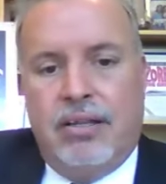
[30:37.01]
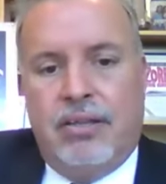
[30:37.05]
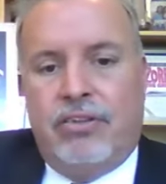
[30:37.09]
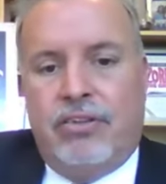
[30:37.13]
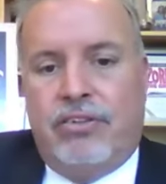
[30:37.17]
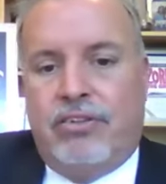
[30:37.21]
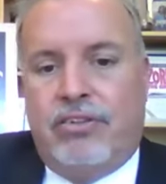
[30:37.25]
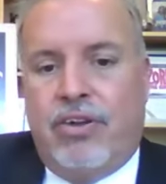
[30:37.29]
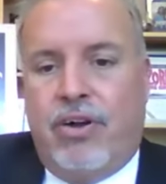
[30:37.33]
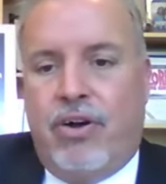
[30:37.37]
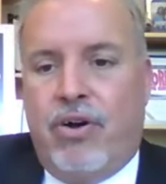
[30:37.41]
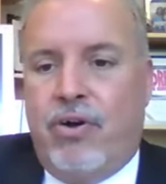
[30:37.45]

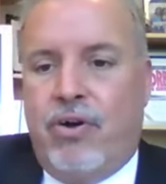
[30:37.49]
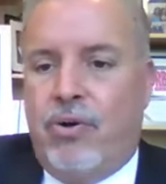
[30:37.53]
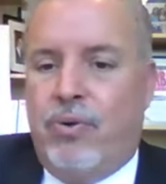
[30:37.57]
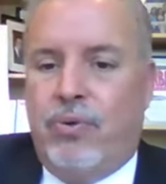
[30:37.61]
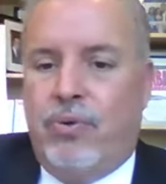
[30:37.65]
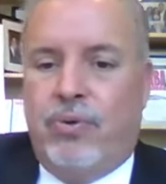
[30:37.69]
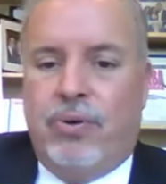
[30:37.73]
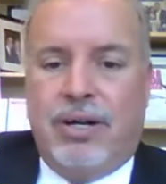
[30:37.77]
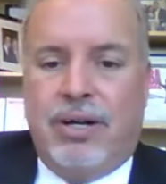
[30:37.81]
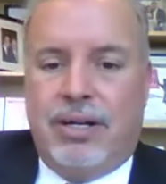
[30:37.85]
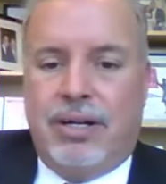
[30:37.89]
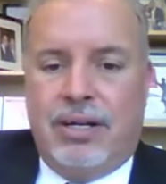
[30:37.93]

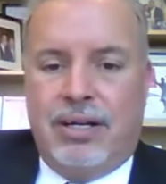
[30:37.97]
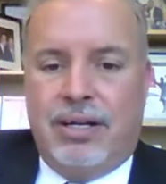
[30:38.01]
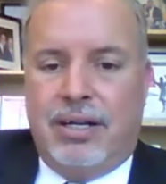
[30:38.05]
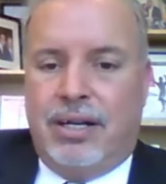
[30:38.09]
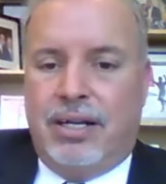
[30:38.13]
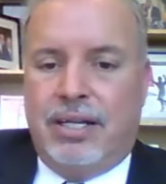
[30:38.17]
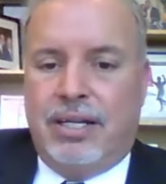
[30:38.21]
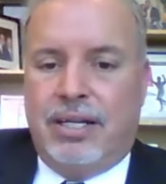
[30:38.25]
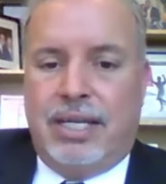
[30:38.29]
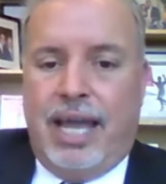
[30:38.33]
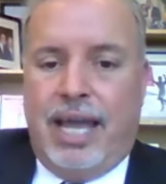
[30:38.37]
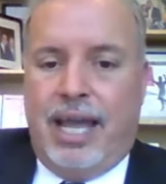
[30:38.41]
So
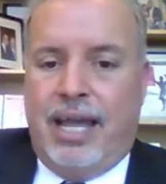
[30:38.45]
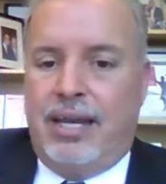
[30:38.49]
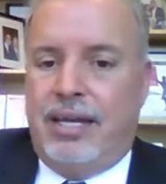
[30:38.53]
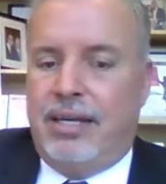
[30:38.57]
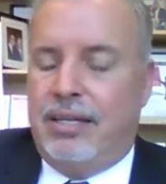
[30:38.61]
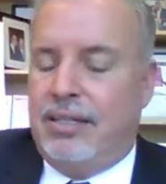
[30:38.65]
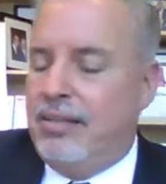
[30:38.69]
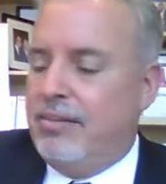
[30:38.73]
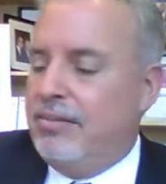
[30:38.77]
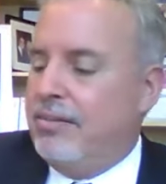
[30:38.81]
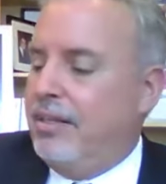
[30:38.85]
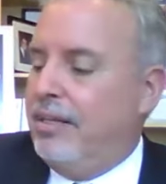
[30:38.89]

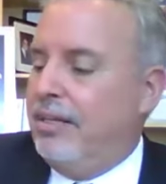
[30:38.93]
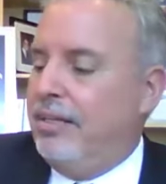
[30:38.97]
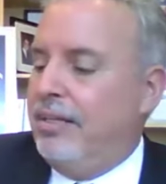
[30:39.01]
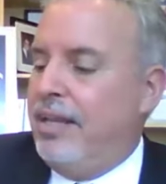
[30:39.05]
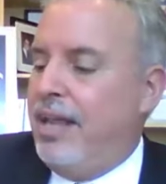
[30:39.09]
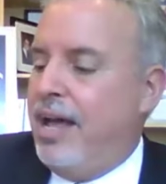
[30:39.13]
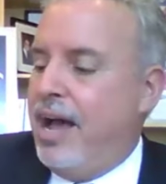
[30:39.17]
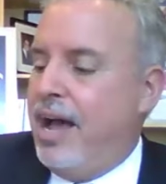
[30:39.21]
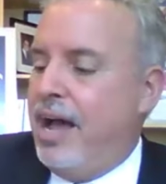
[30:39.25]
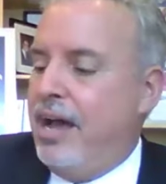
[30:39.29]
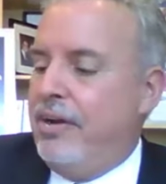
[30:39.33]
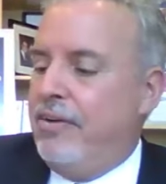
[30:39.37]
again, there's a
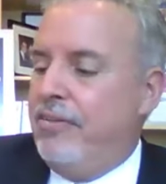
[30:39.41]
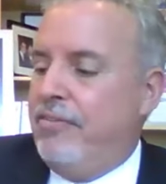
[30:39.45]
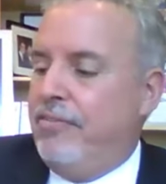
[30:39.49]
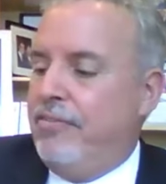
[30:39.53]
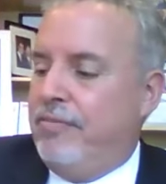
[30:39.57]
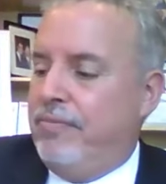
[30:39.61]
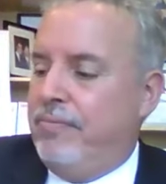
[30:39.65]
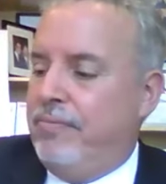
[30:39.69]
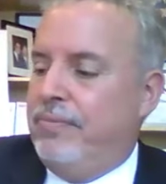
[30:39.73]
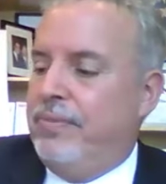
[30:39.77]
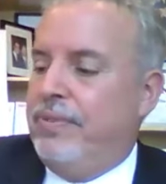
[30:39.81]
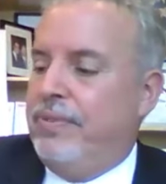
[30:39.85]
lot
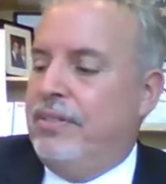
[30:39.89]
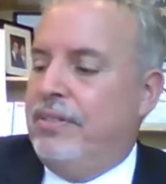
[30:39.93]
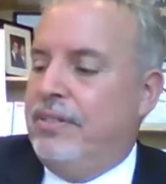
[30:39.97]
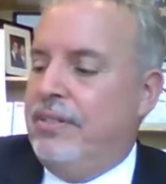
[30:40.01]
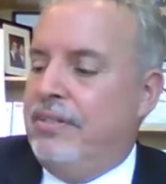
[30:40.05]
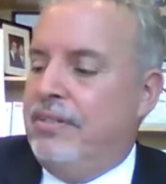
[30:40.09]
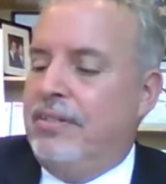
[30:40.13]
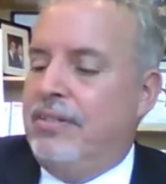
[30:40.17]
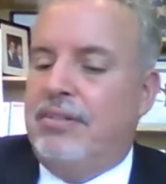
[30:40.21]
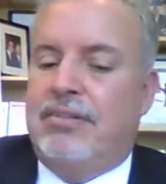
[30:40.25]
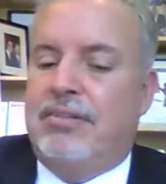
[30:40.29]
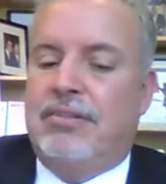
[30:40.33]
of,
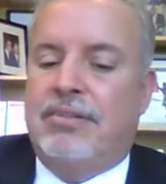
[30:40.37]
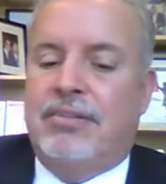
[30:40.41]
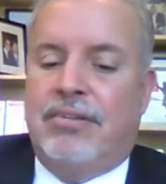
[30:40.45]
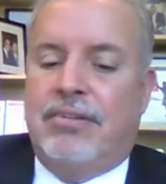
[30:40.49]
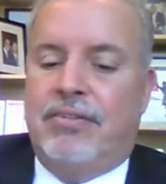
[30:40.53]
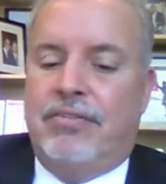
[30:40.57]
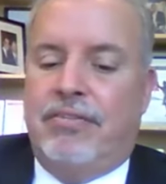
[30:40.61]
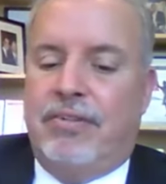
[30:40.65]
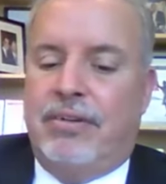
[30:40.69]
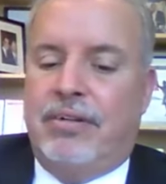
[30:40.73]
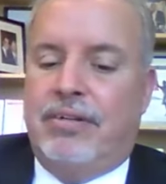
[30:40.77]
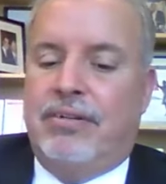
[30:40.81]
this is
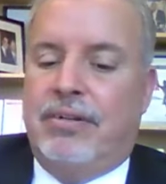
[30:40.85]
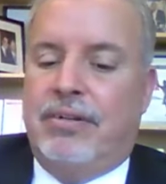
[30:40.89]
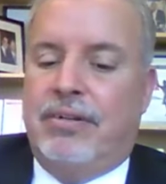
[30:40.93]
a